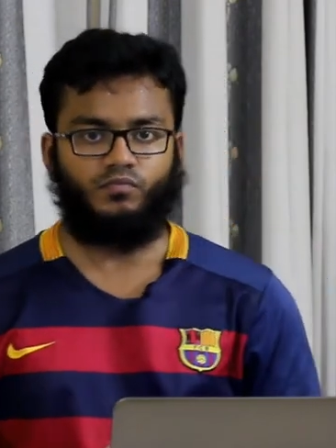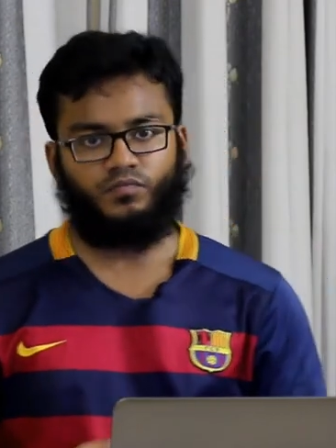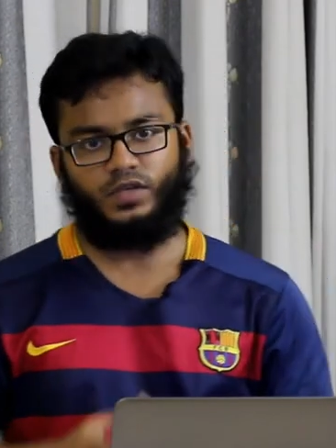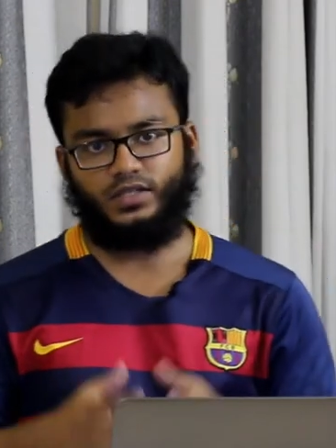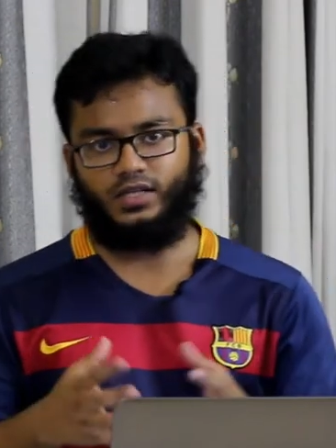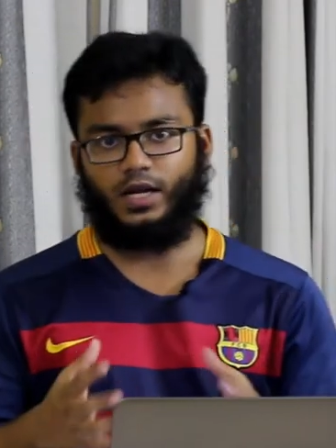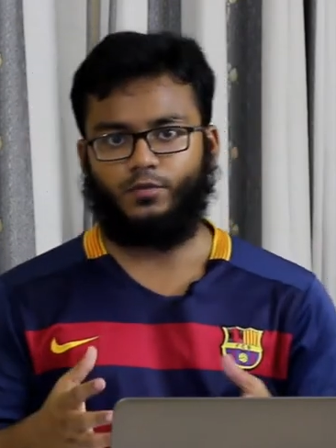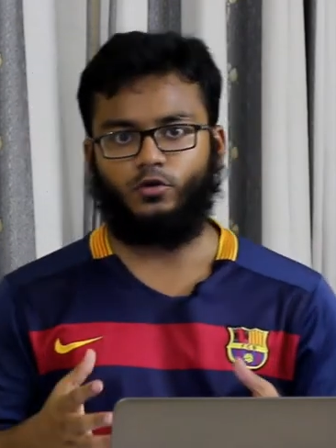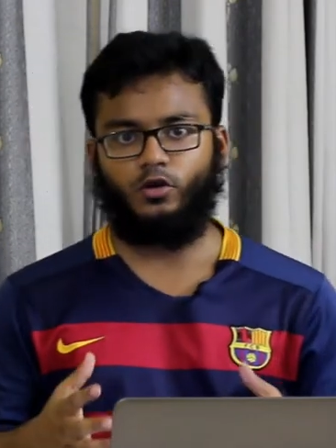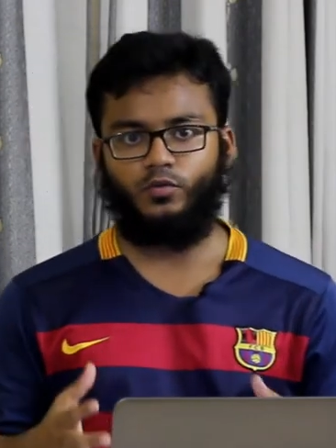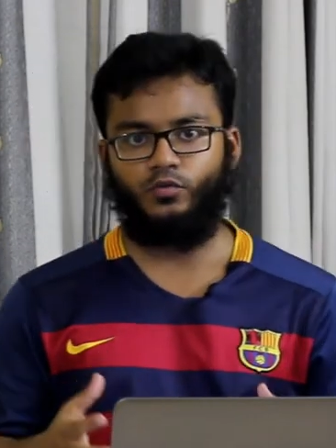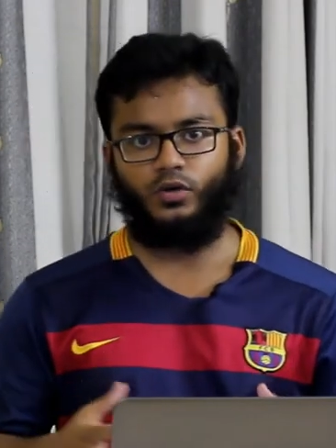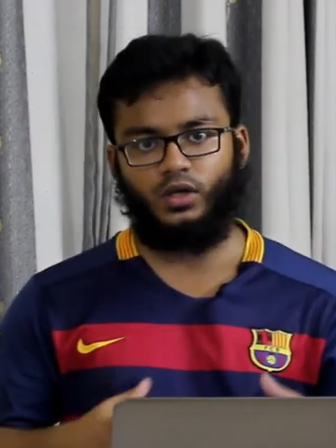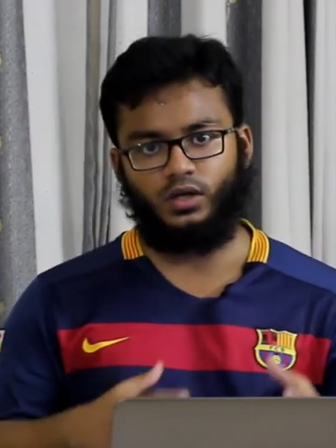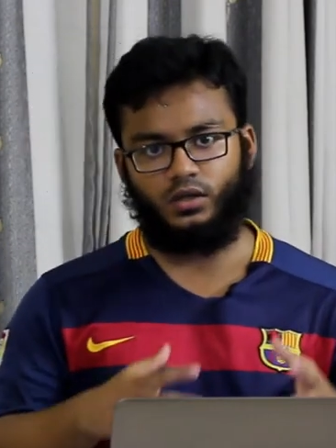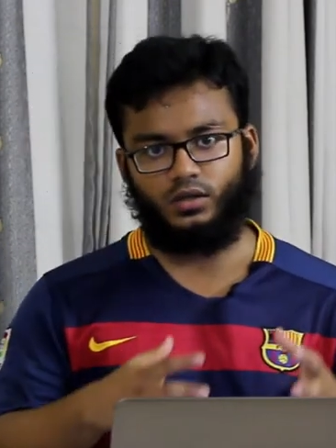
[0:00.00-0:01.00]
this
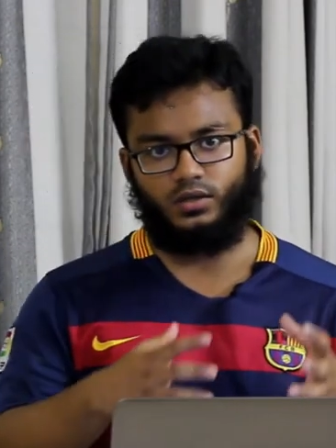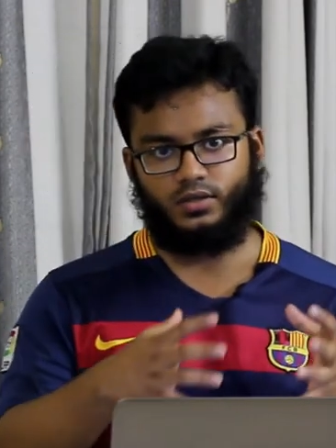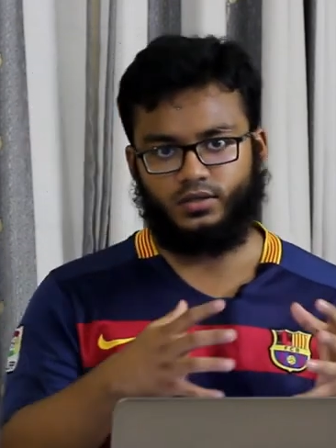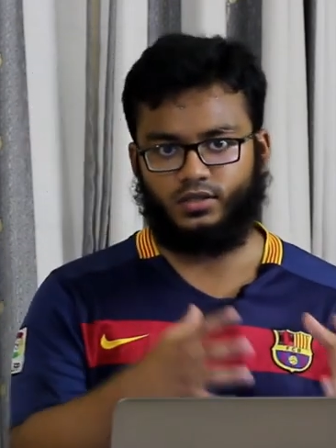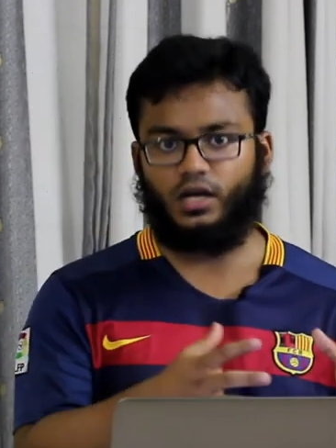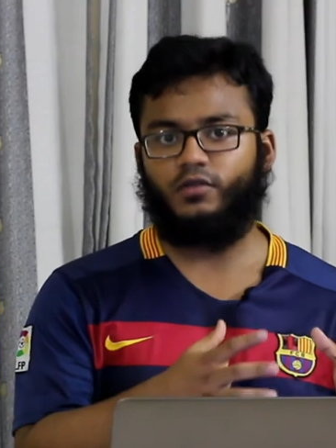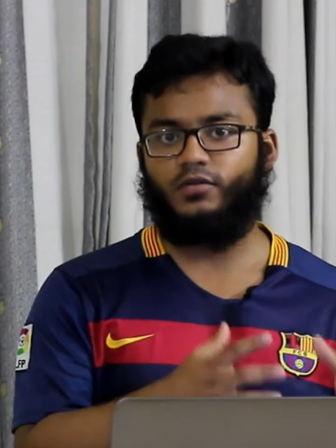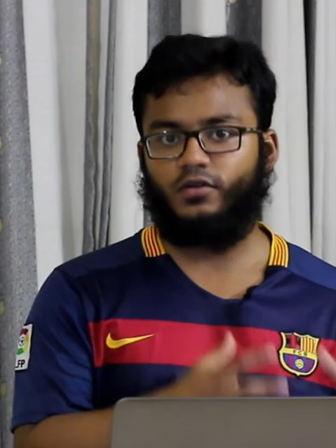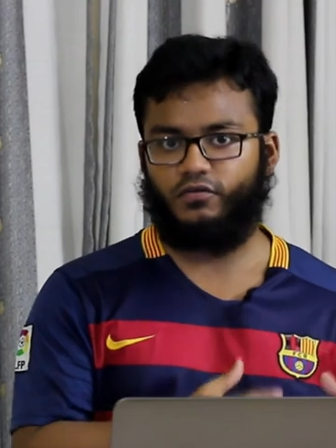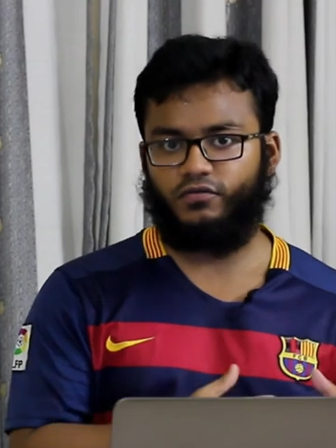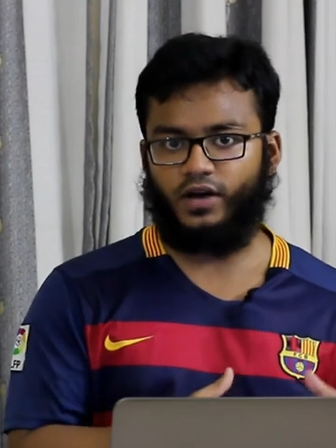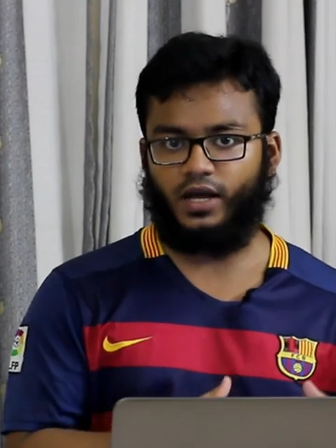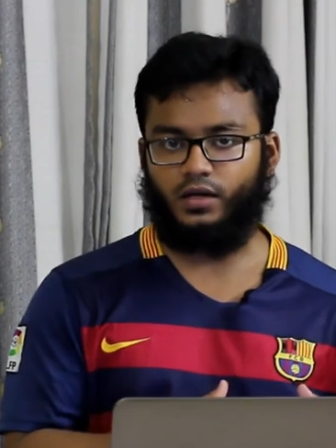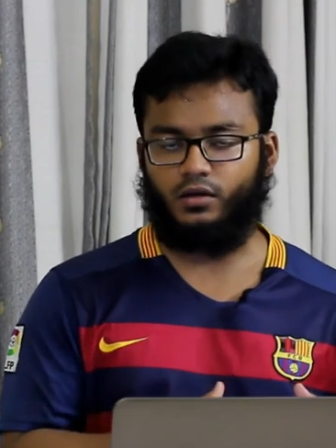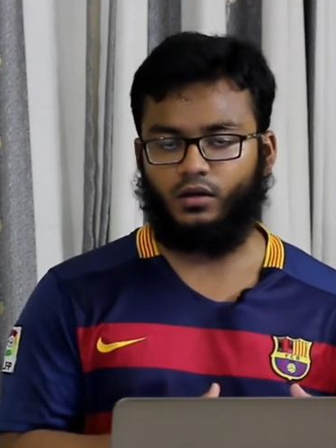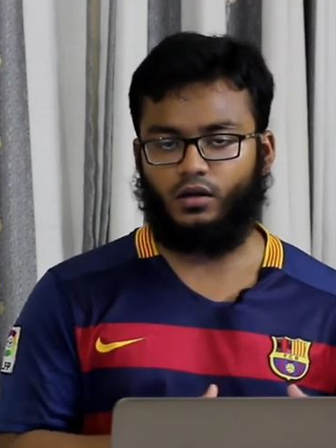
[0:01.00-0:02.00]
laptop will serve you
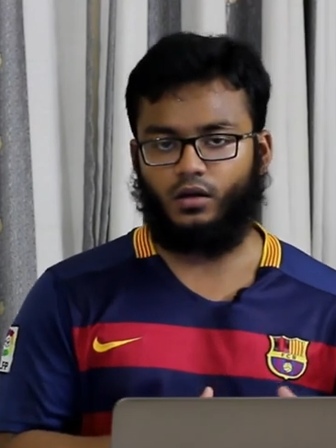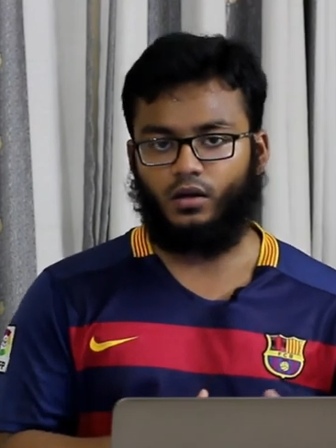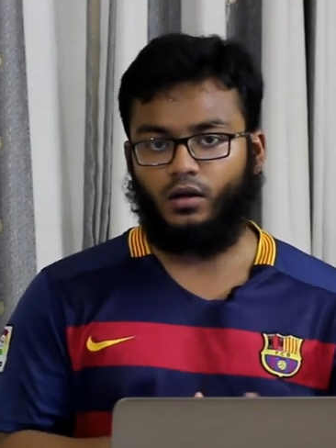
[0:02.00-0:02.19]
fine.